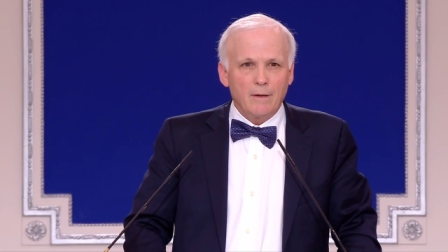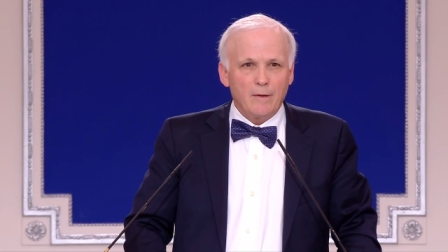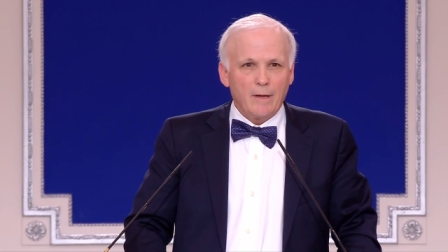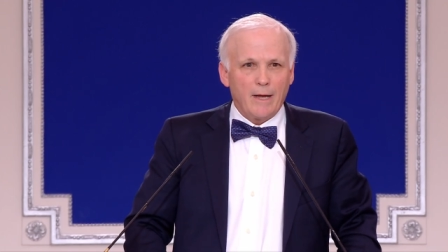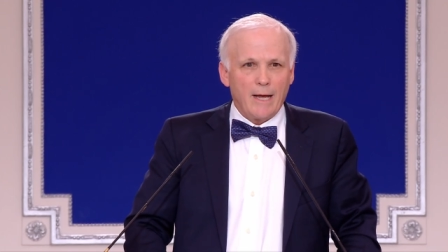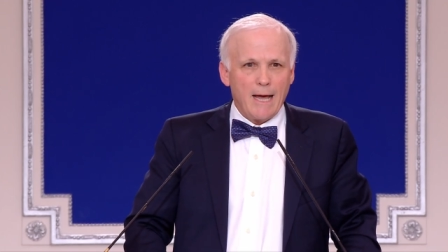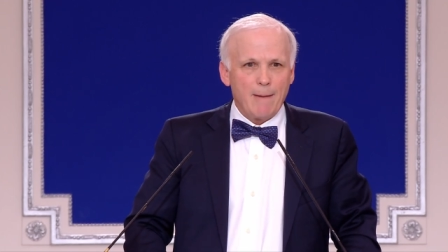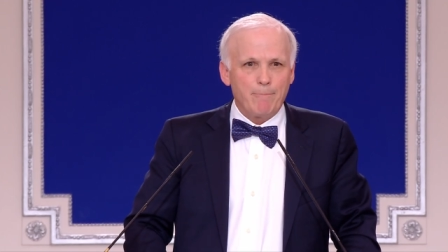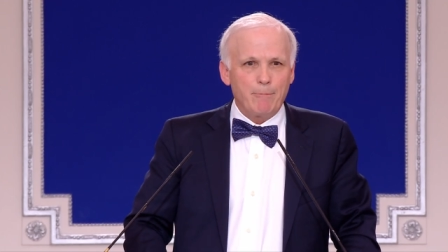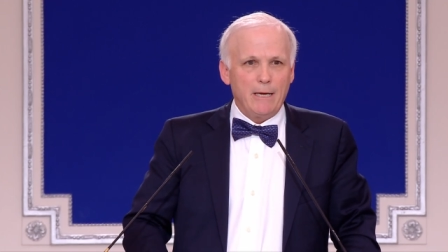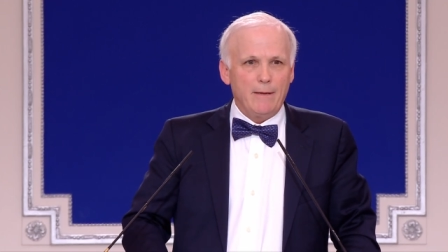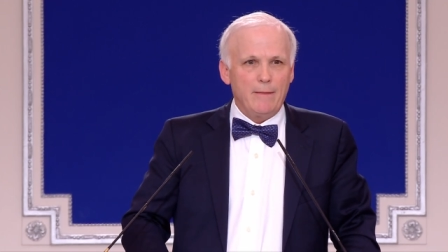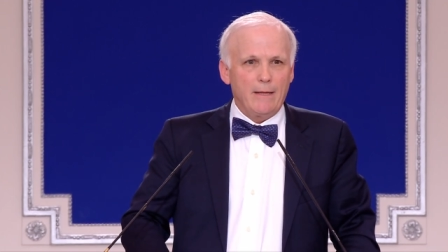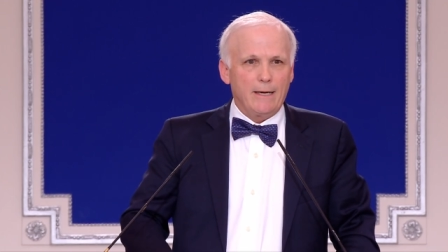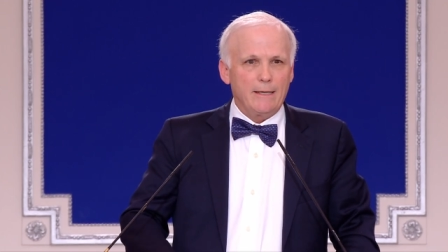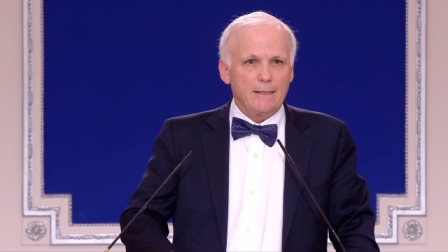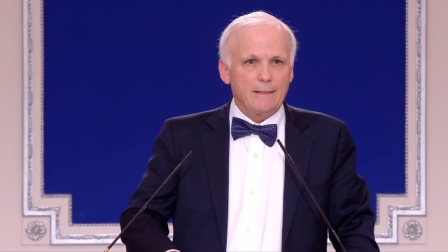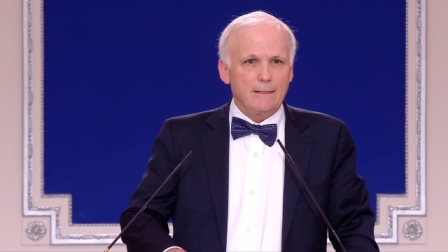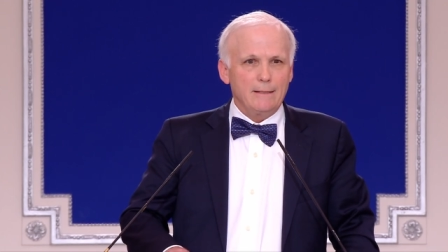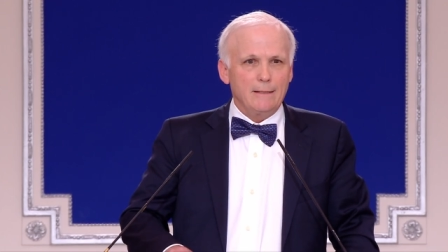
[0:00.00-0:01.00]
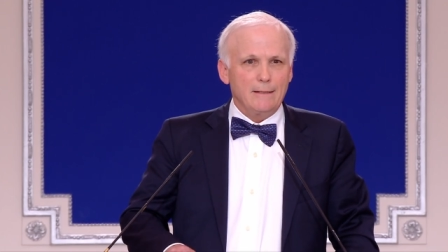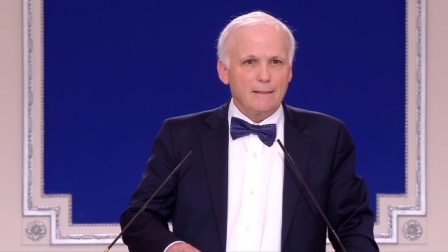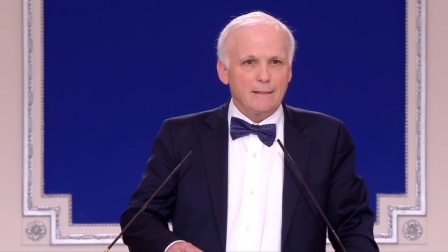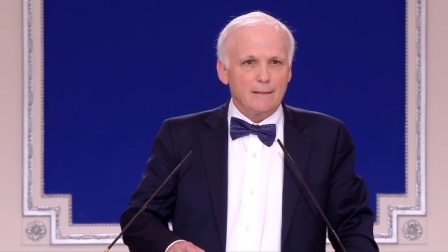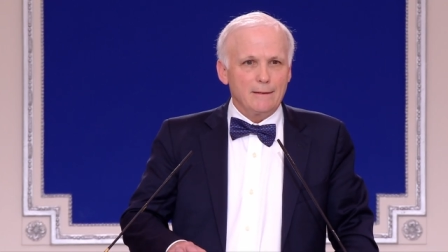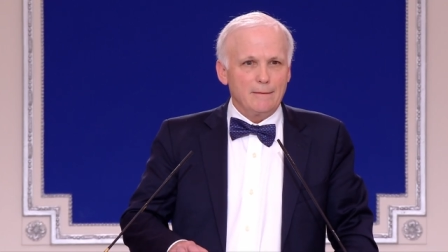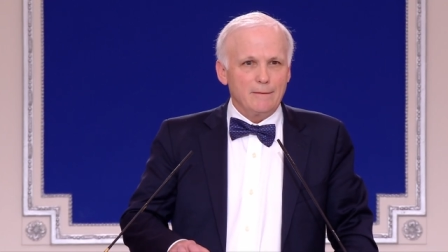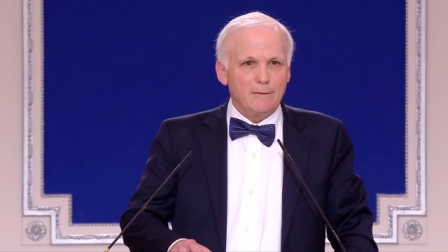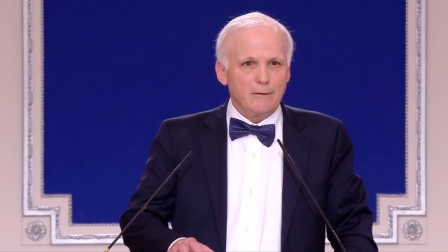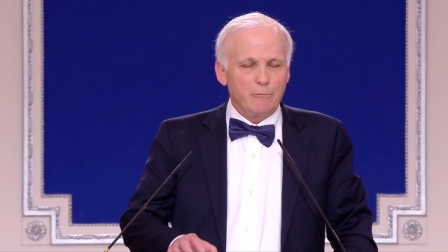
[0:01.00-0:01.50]
happy that
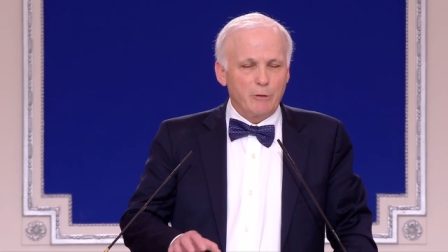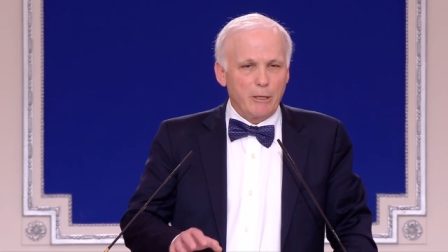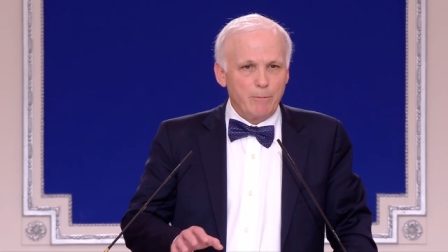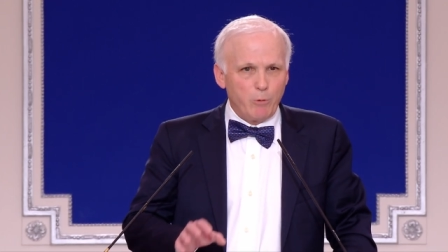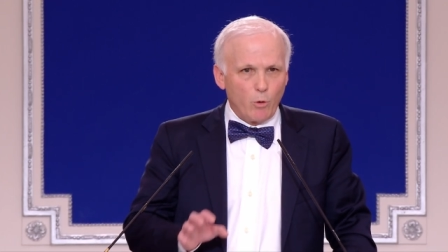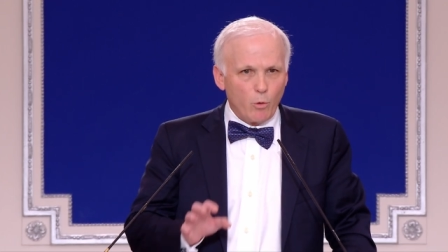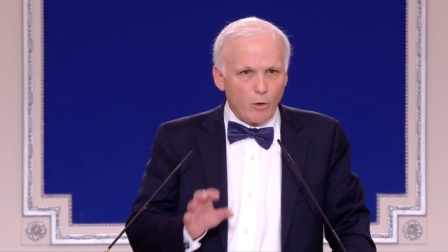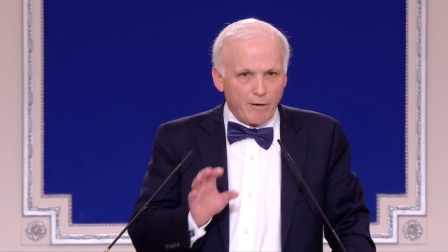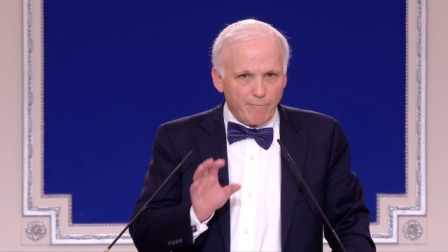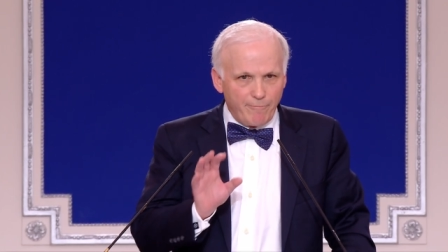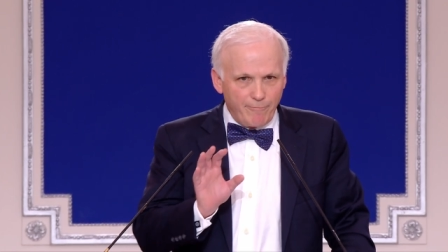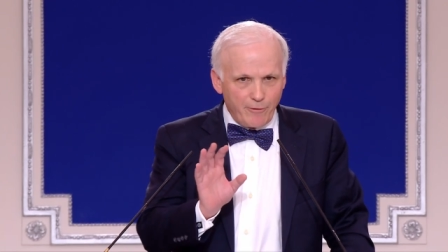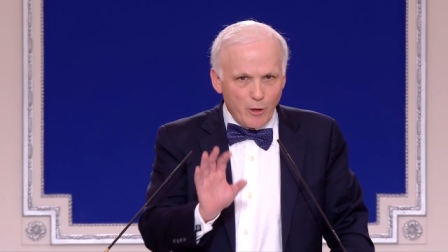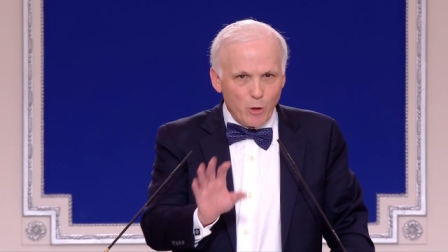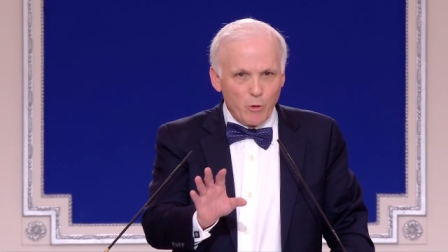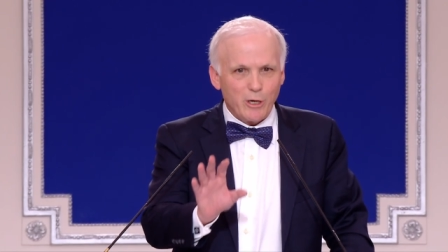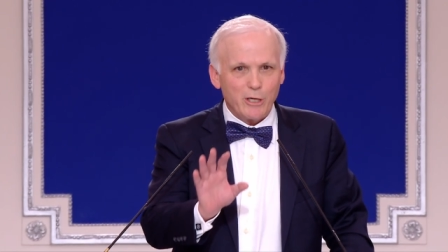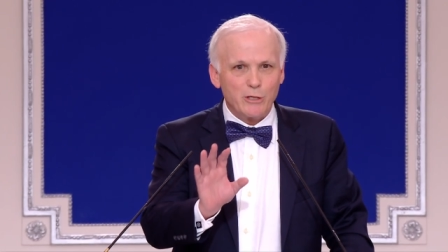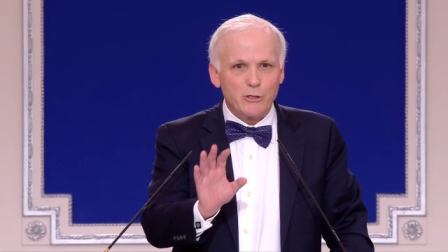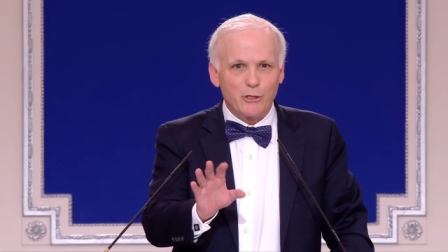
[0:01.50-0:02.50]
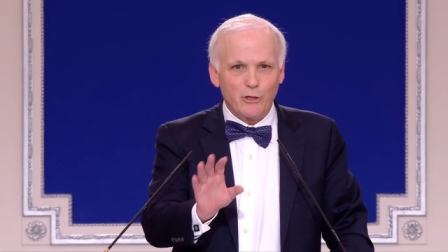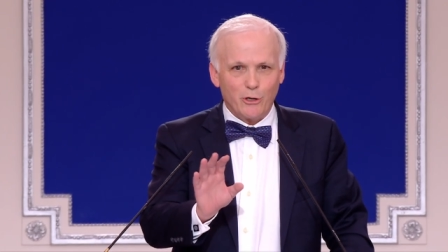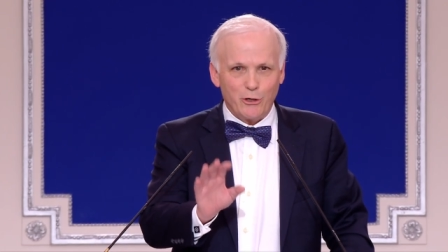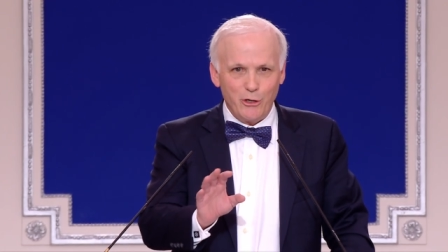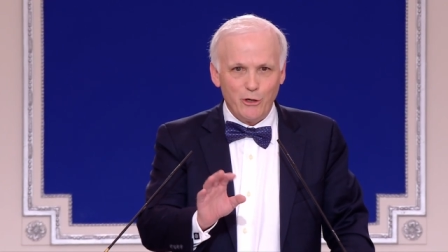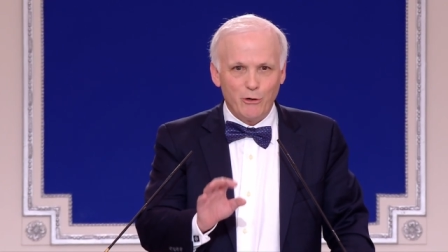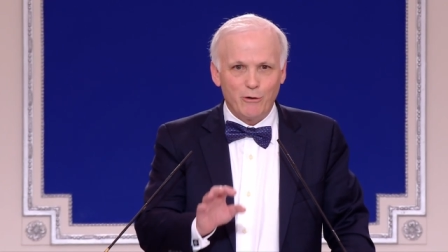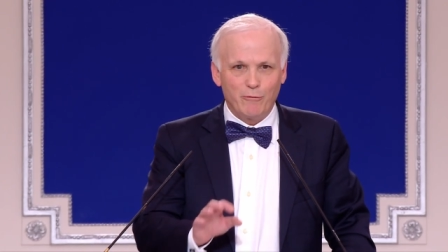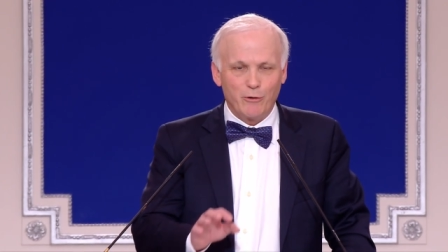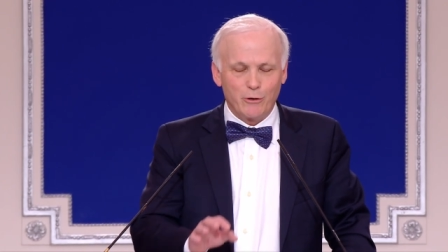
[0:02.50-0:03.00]
the report focused on
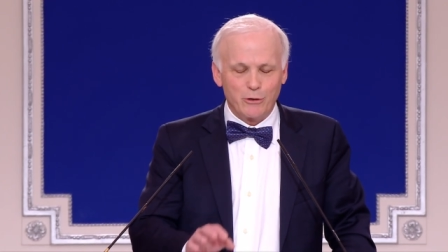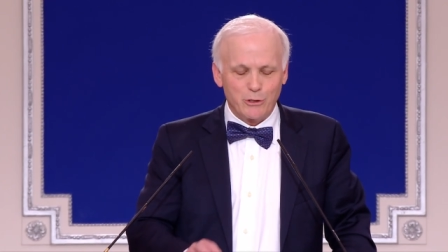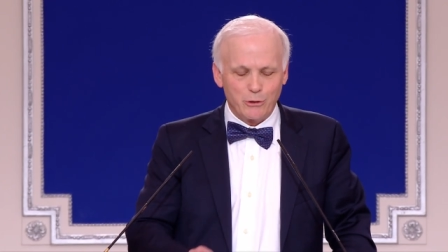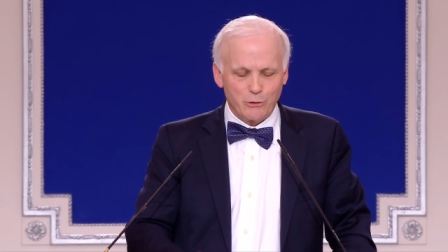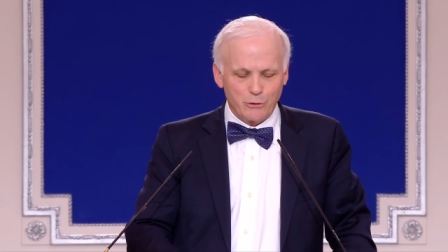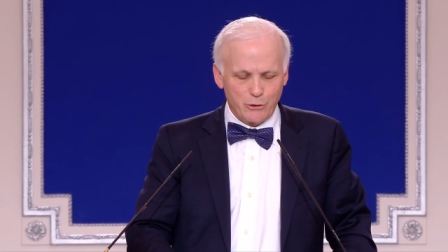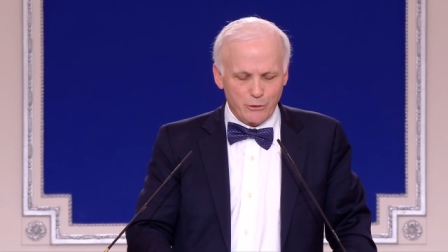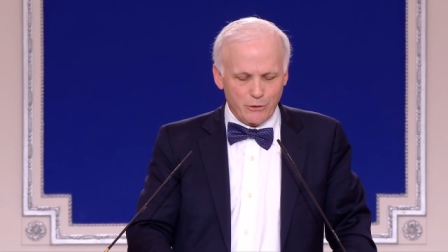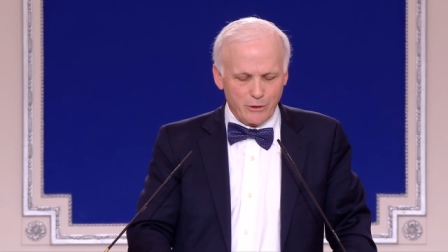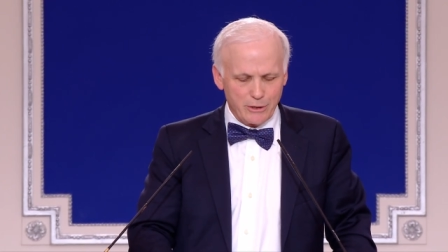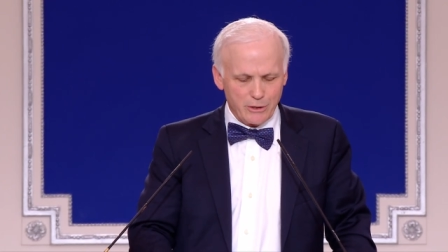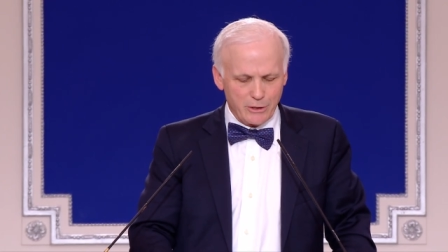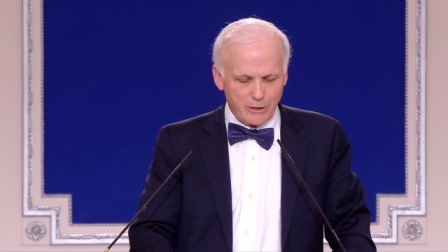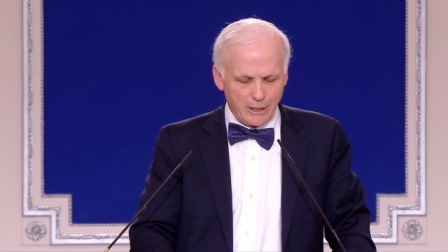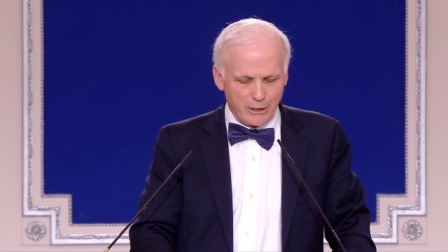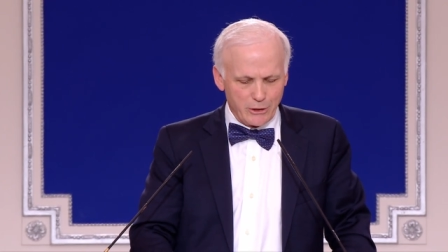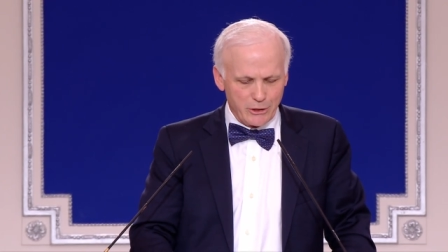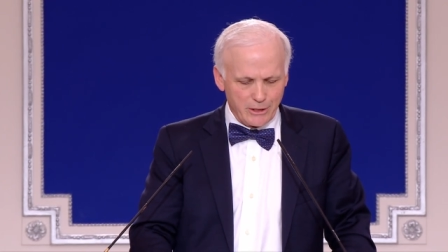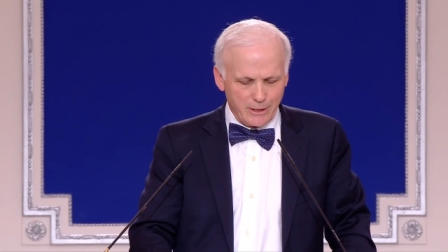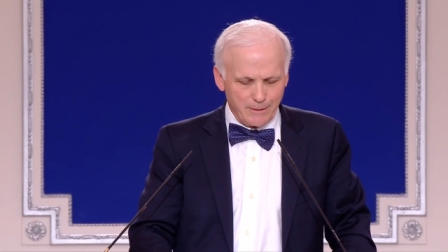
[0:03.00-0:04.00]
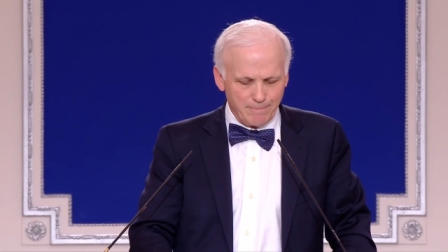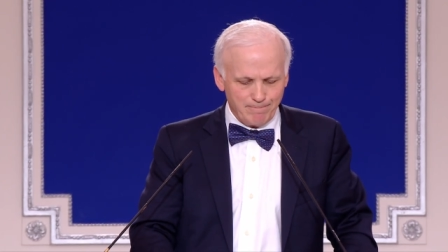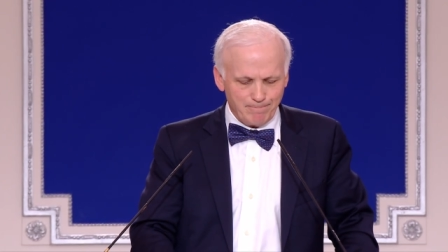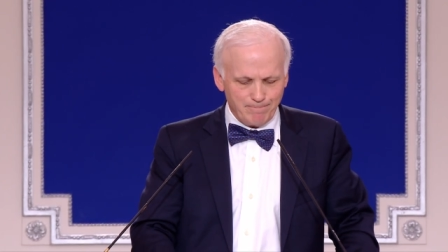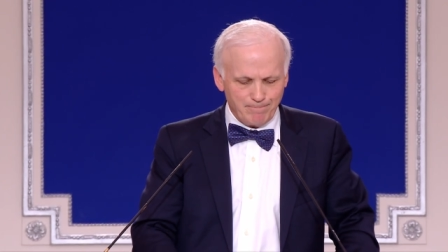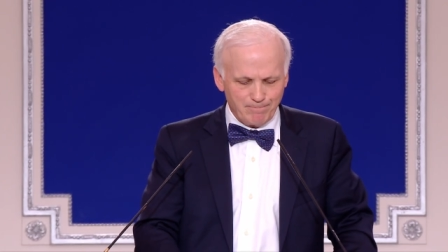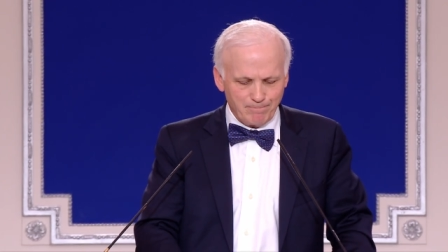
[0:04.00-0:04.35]
universal jurisdiction